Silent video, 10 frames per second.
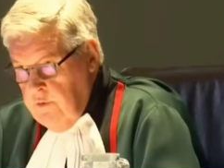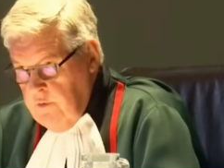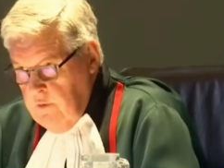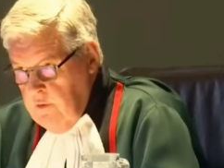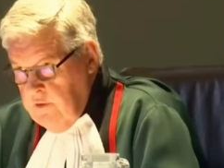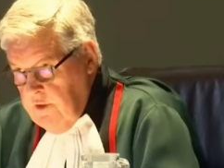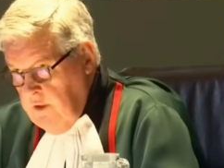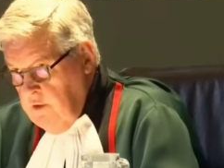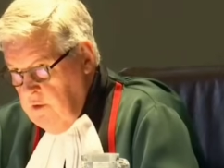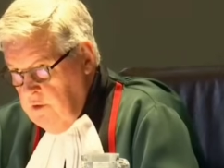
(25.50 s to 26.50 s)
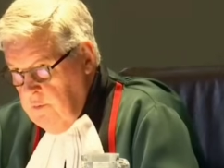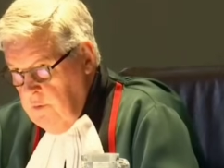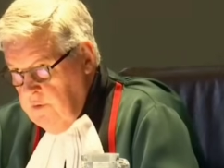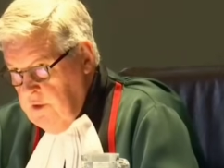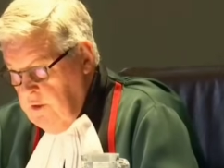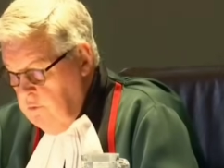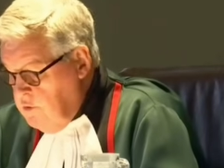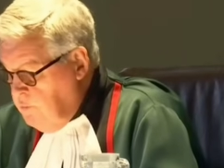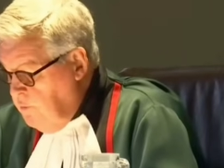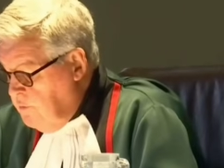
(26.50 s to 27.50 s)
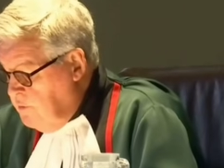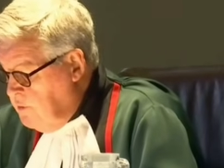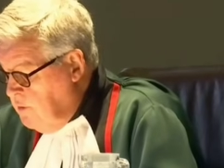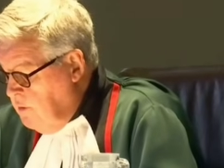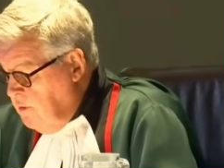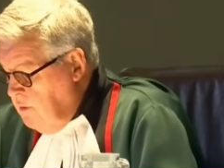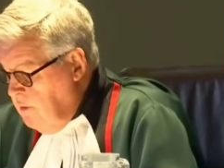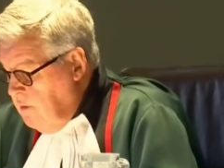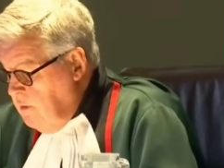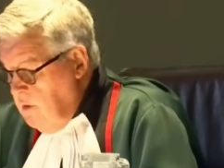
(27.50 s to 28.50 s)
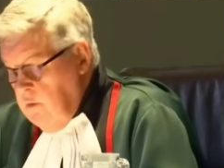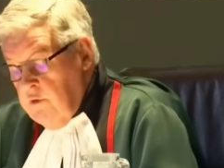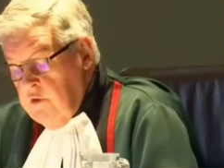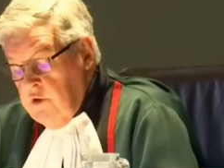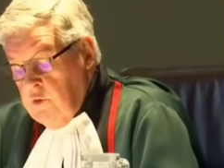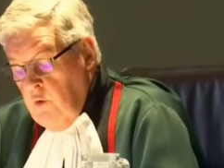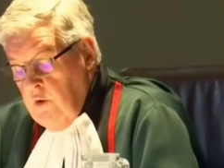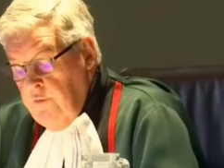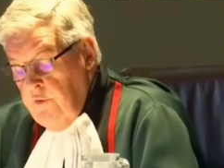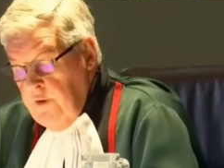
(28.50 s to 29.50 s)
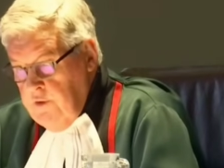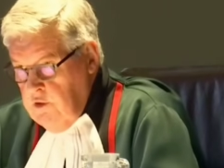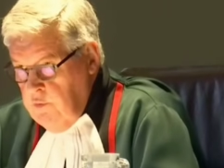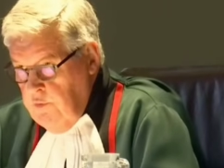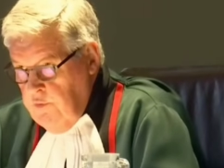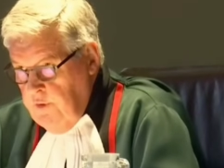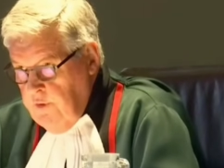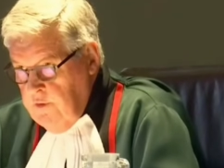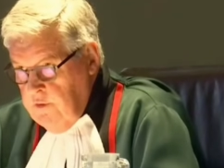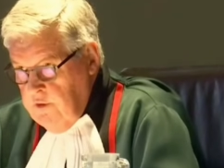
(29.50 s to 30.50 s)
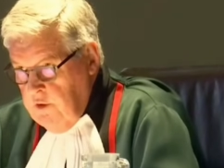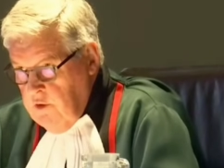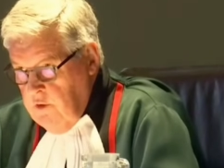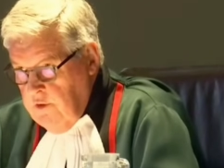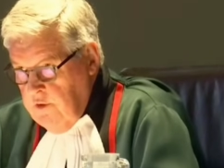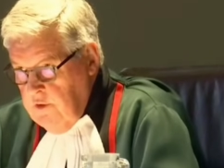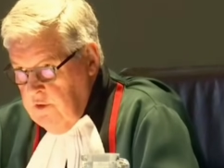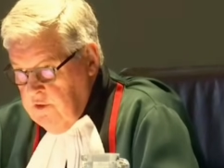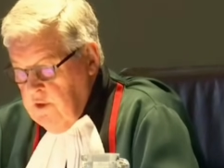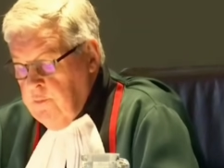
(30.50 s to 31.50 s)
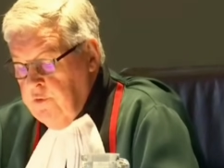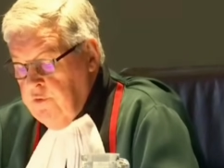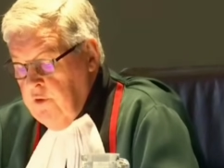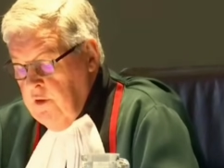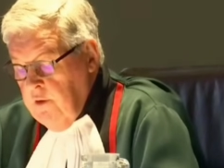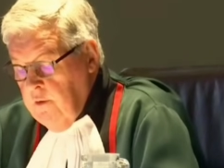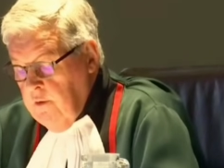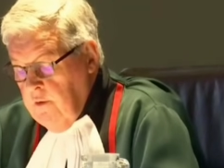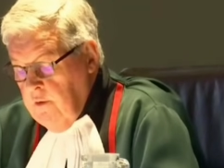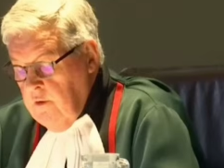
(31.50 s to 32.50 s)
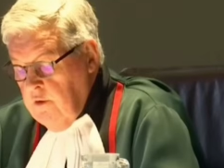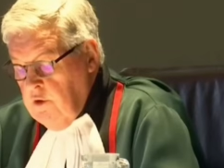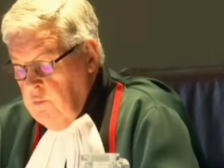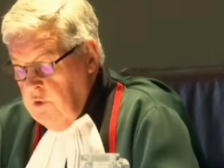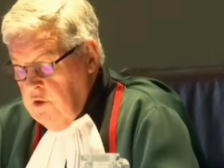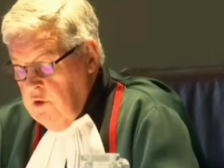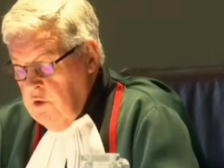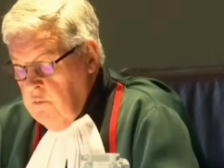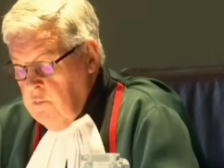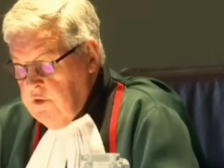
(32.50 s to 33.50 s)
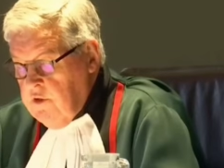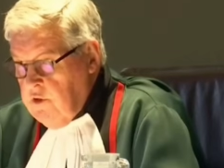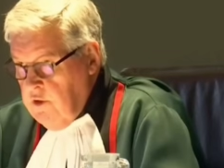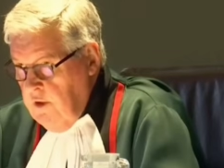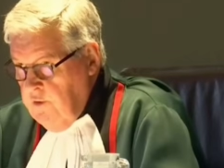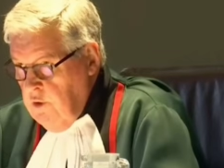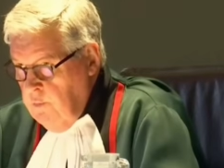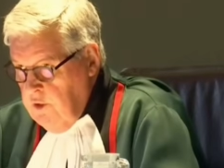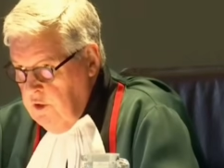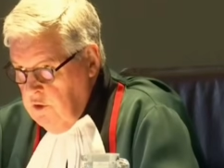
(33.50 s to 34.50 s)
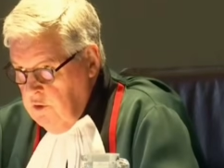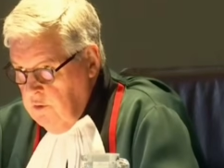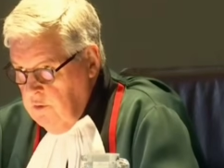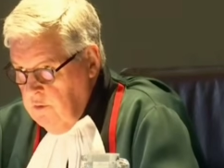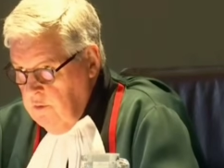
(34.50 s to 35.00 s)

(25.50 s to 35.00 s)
that the second respondent was disqualified is to be found in section 30 sub 3. The Commission must decide the objection.